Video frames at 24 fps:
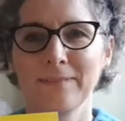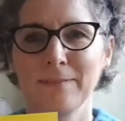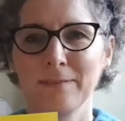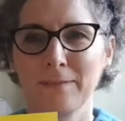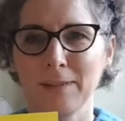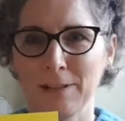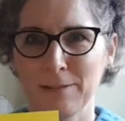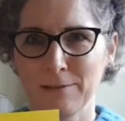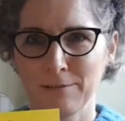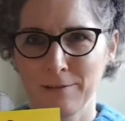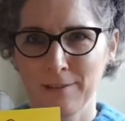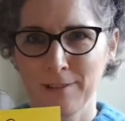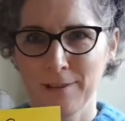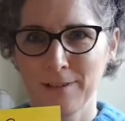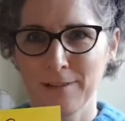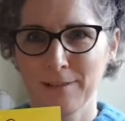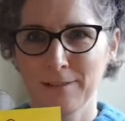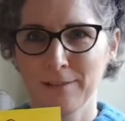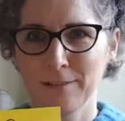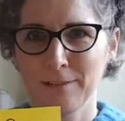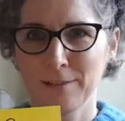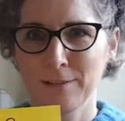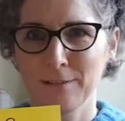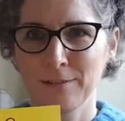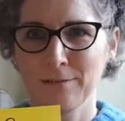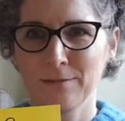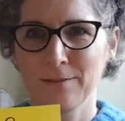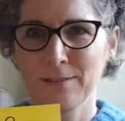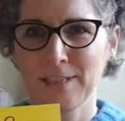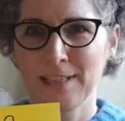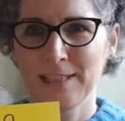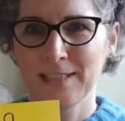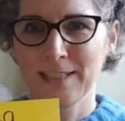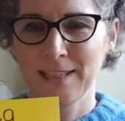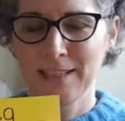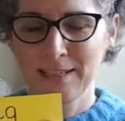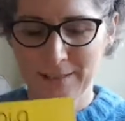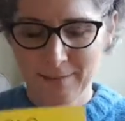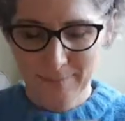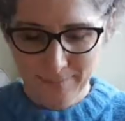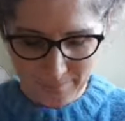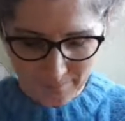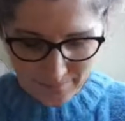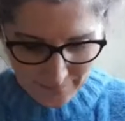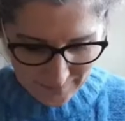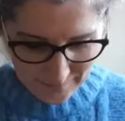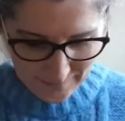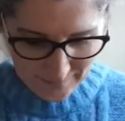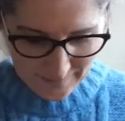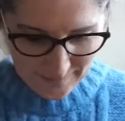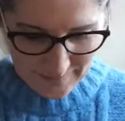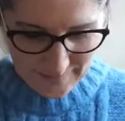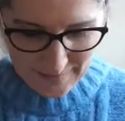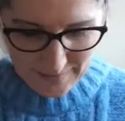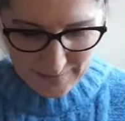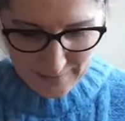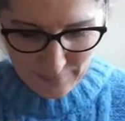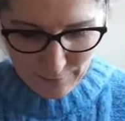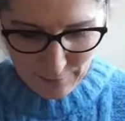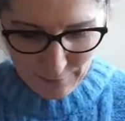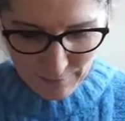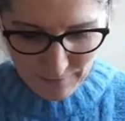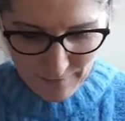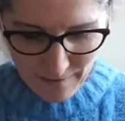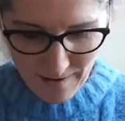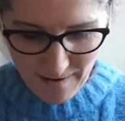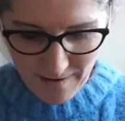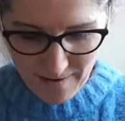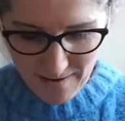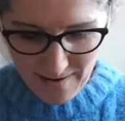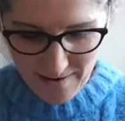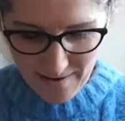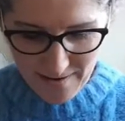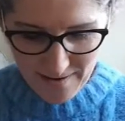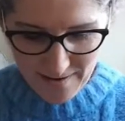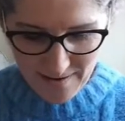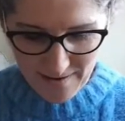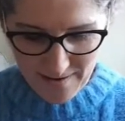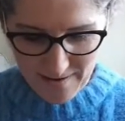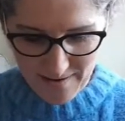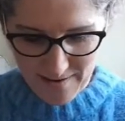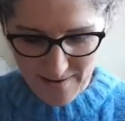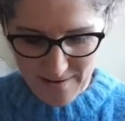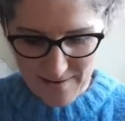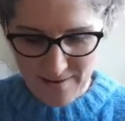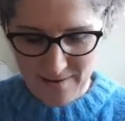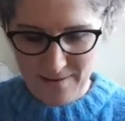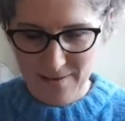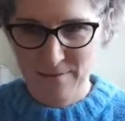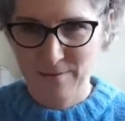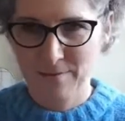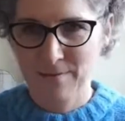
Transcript: Well done. Good reading. Let's try another